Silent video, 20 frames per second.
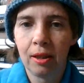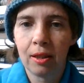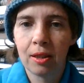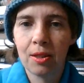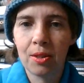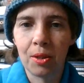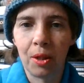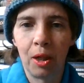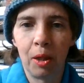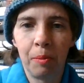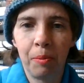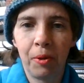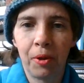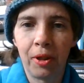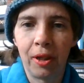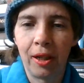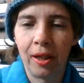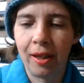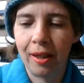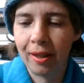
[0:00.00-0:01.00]
So I'll put
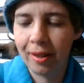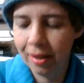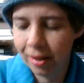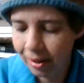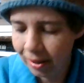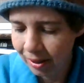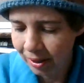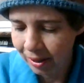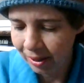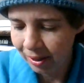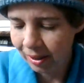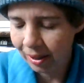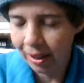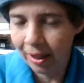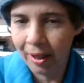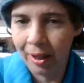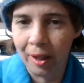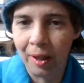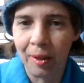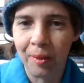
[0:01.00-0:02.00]
on,
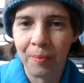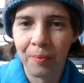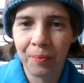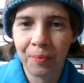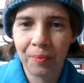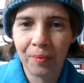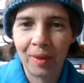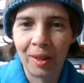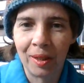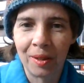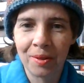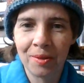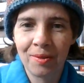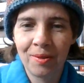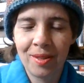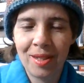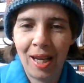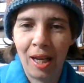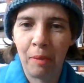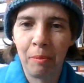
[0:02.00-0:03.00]

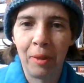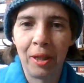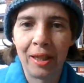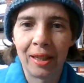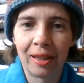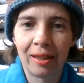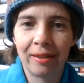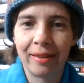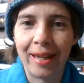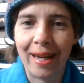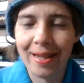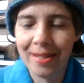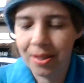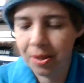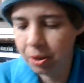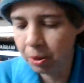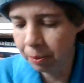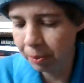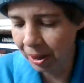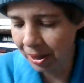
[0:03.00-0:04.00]
10-minute
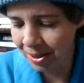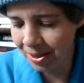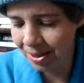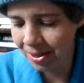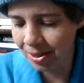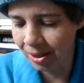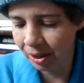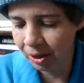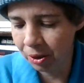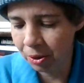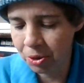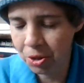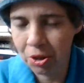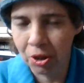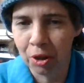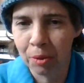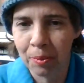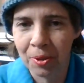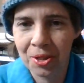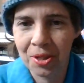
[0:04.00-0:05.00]
classical pieces on
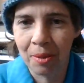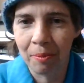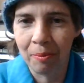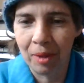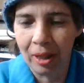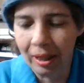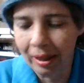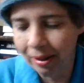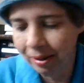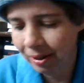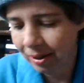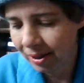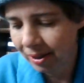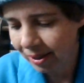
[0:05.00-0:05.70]
YouTube or something